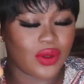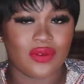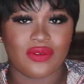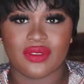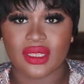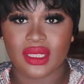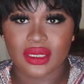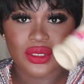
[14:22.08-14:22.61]

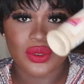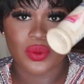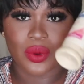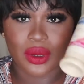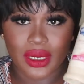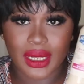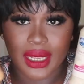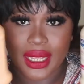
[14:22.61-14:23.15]
of this
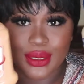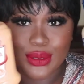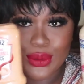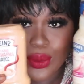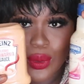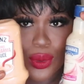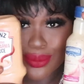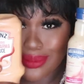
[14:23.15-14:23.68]
one here.
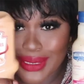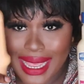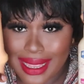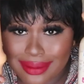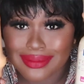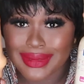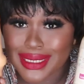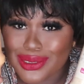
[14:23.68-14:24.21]
So
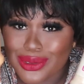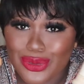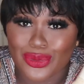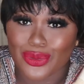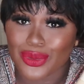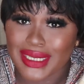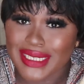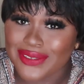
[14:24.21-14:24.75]
this
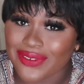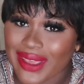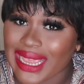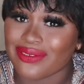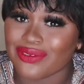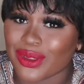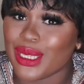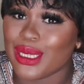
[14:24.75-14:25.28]
too is
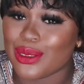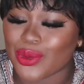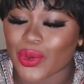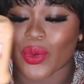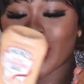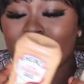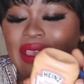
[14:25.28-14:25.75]
fine for keto.